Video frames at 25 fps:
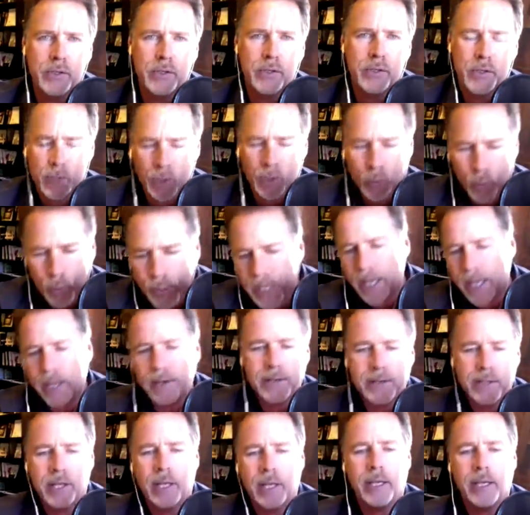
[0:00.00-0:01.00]
And so we had to
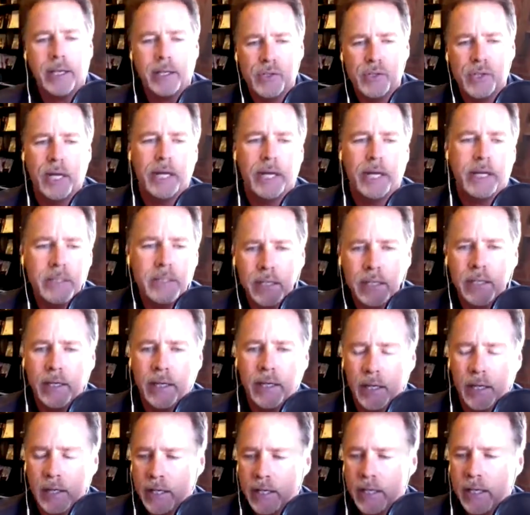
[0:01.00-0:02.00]
take his
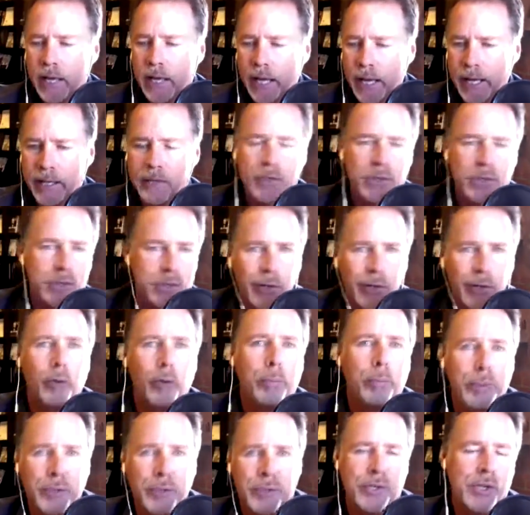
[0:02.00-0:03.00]
idea and still
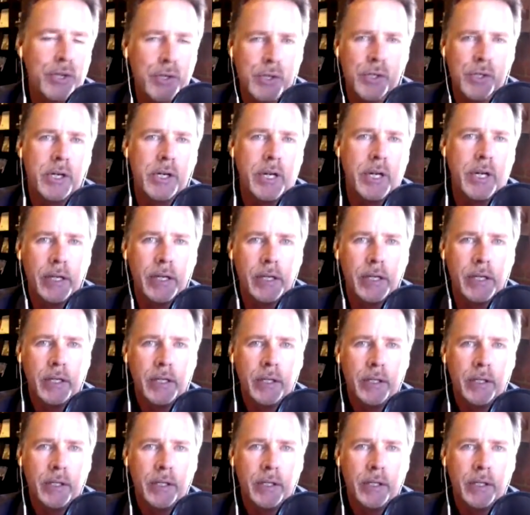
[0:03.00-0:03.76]
position it